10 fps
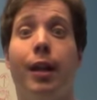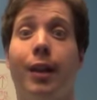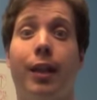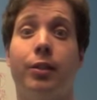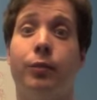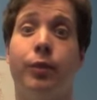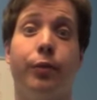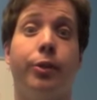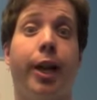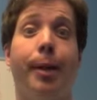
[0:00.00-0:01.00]
lots of
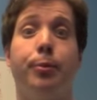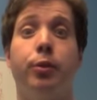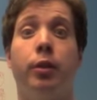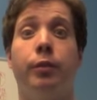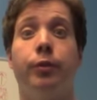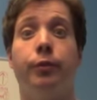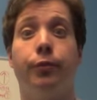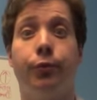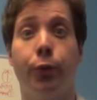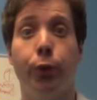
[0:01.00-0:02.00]
different types of
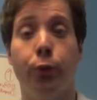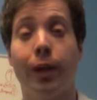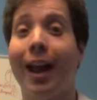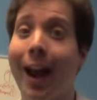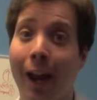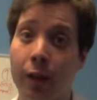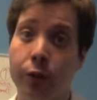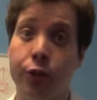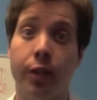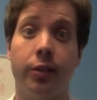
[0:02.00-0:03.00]
food
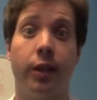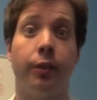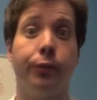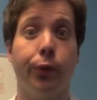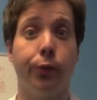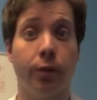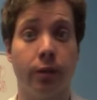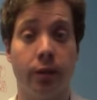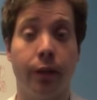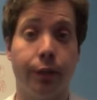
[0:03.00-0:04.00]
allergies and food
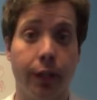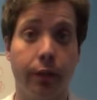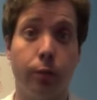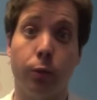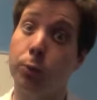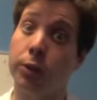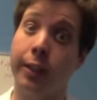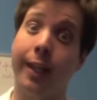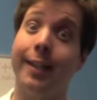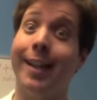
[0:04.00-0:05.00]
sensitivities, which once
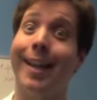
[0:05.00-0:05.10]
again,